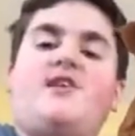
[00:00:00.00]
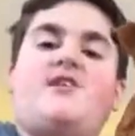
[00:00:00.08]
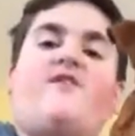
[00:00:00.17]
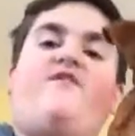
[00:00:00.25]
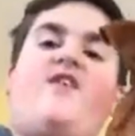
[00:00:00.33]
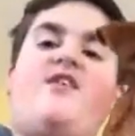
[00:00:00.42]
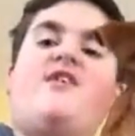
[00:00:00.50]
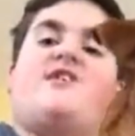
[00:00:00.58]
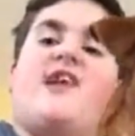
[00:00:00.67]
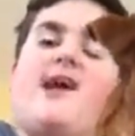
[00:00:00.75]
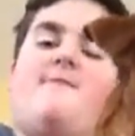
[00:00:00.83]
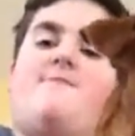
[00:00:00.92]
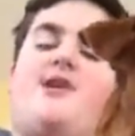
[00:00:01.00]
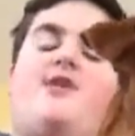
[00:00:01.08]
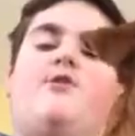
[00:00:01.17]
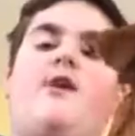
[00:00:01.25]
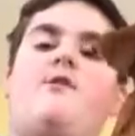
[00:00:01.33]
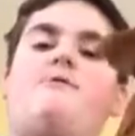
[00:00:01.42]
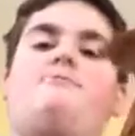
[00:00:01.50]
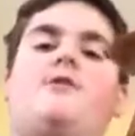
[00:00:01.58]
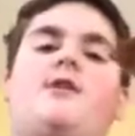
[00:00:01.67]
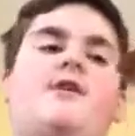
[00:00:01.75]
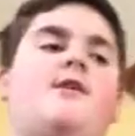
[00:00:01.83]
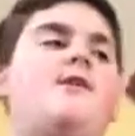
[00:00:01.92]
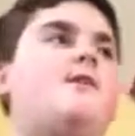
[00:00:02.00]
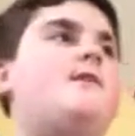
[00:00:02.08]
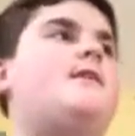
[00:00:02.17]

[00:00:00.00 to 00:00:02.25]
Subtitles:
It's the funnest game that you'll ever play.